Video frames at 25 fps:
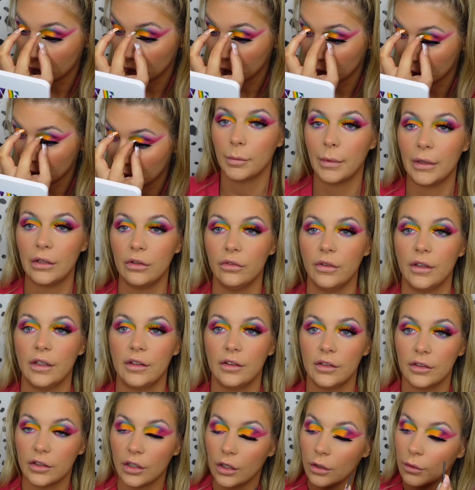The best thing
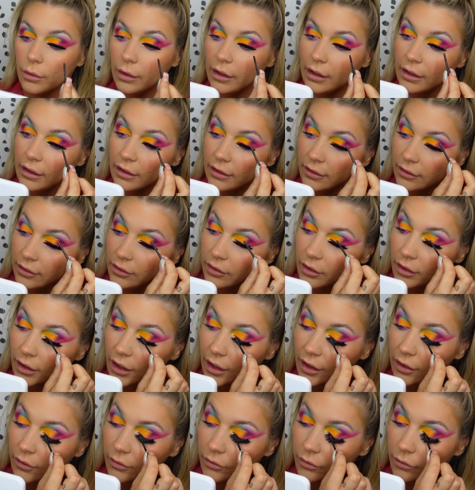to do is to
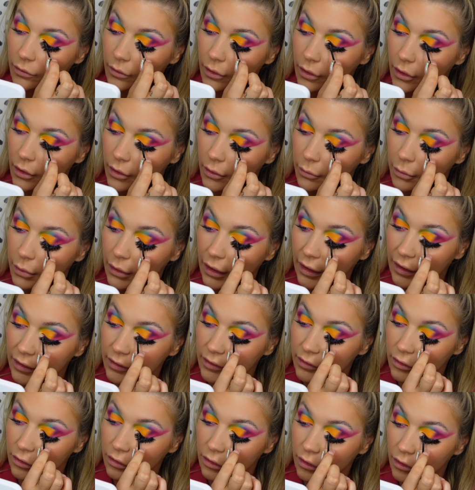get them
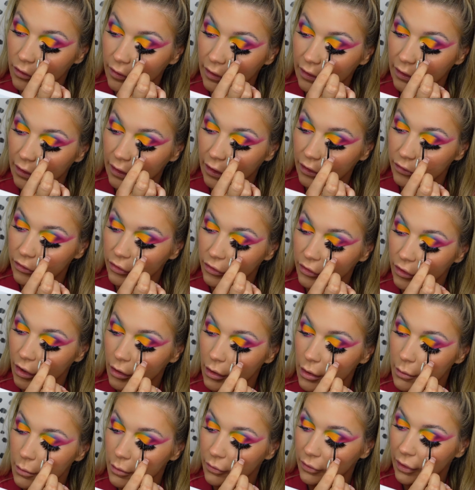placed on correctly. I just go
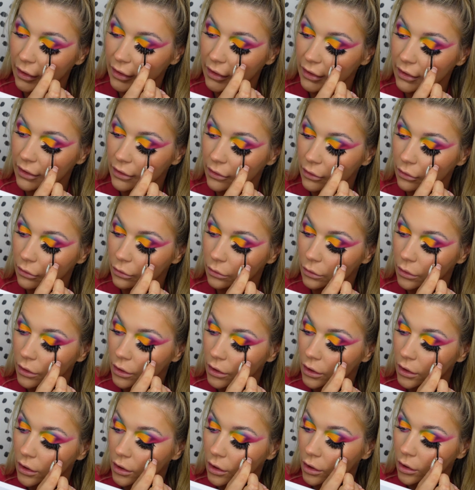in with like a little
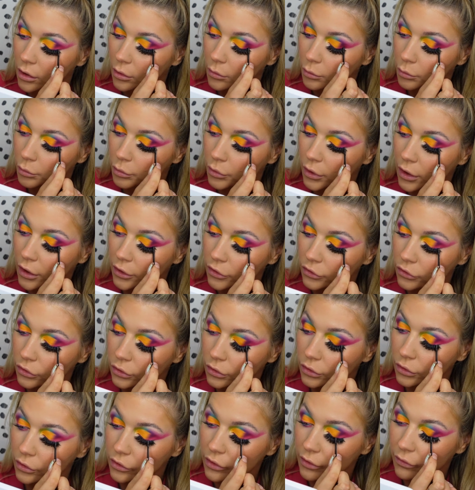brush
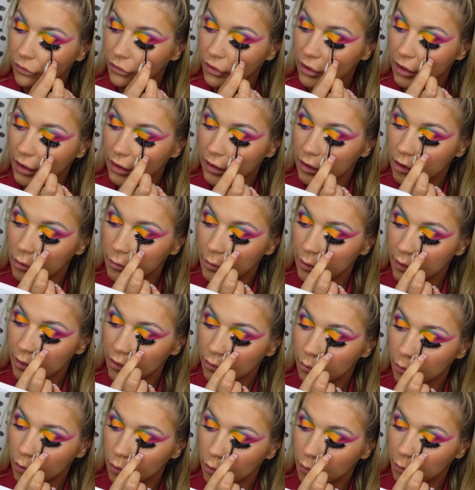or something a little bit
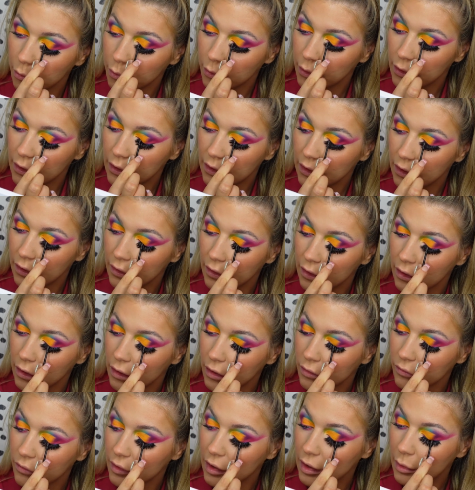small and pointy that you
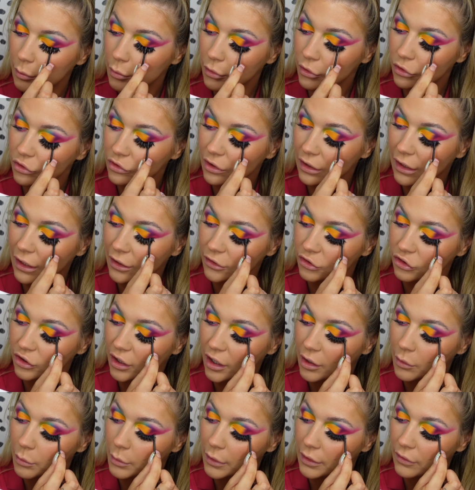can really push the lash
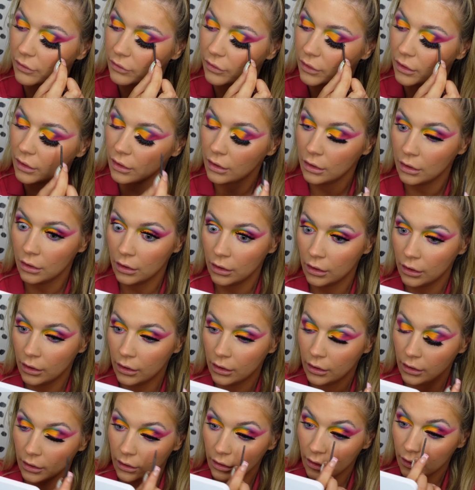down with.
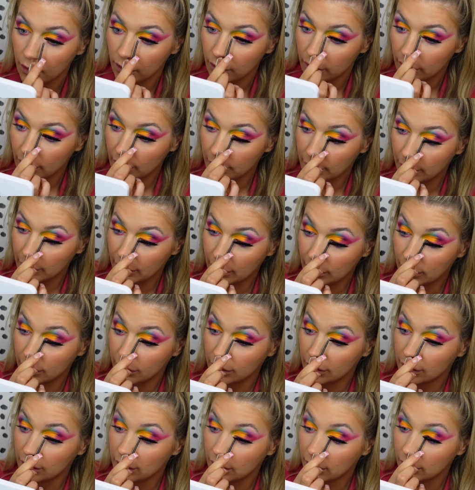That way then you're
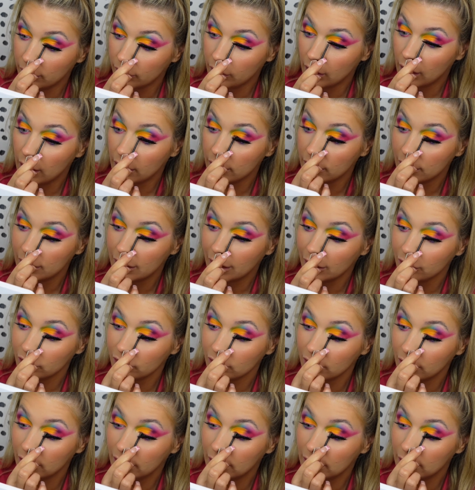going to get it right on your lash
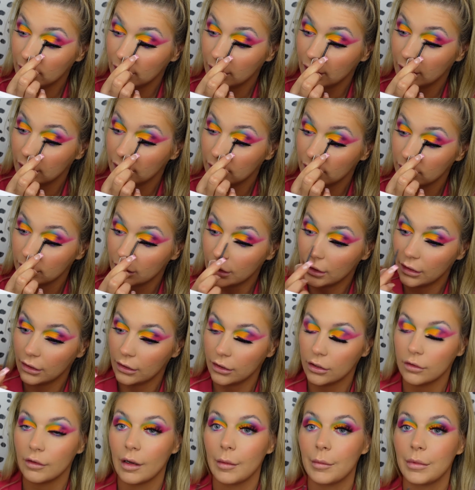line and in the
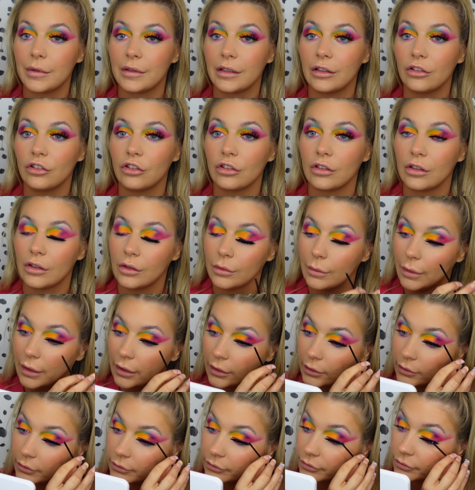correct position as well.